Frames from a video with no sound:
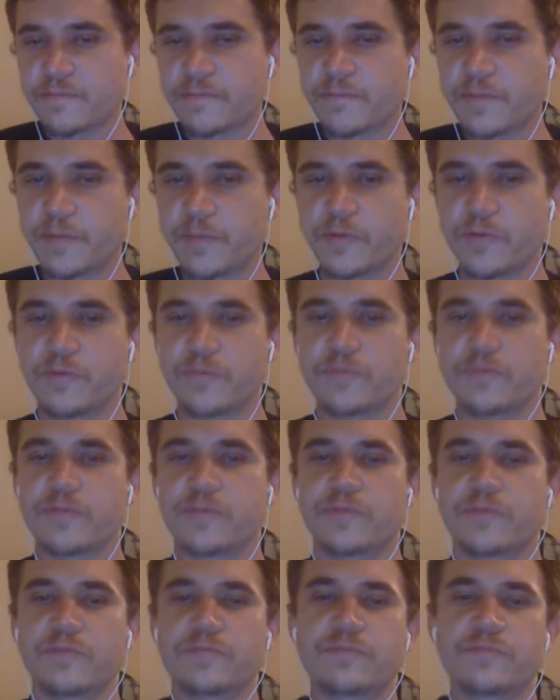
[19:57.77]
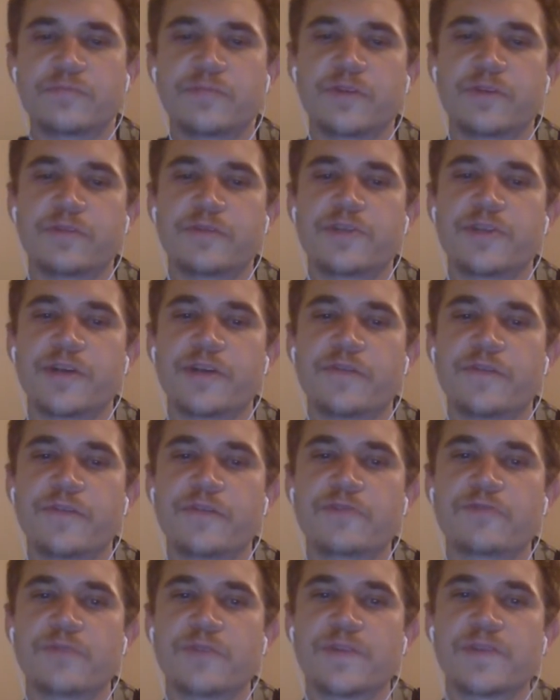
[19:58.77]
people who you know share
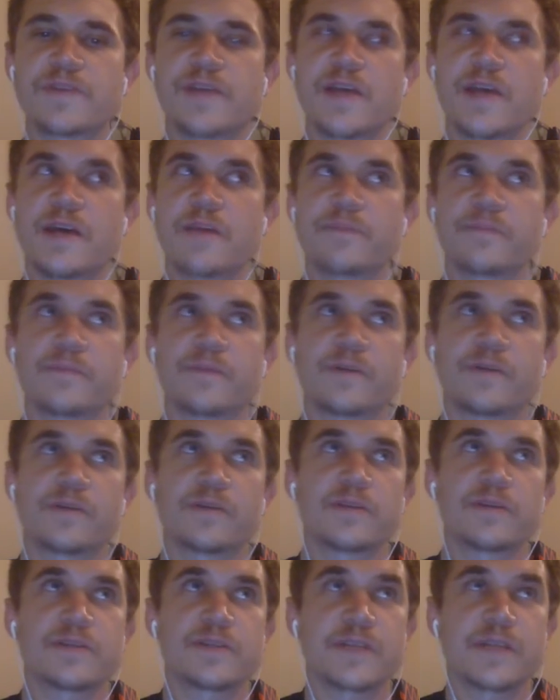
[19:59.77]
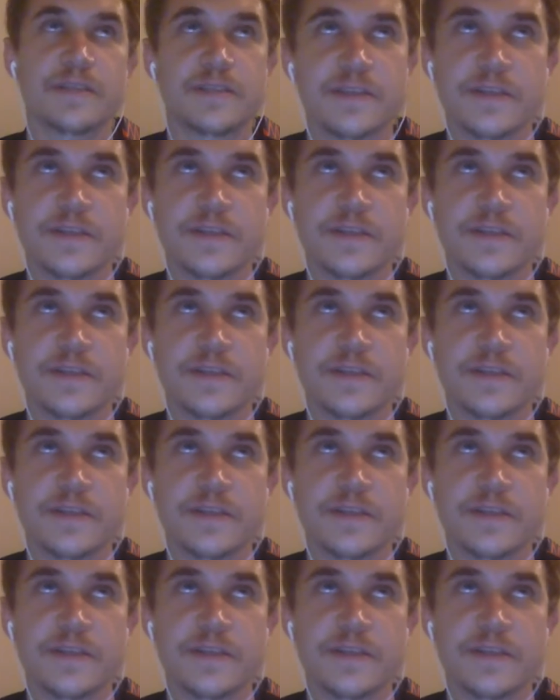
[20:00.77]
views with Sam are listening to